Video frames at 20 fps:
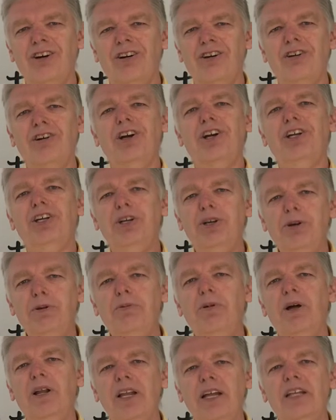Or are you
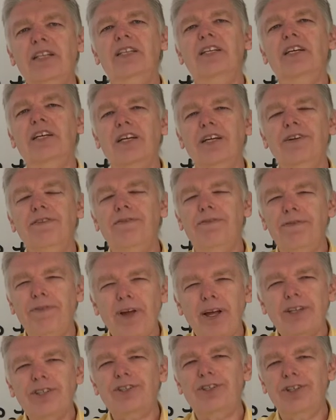willing to
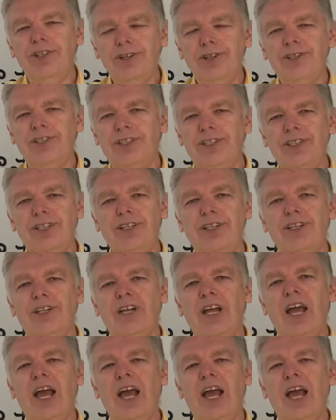confess your sin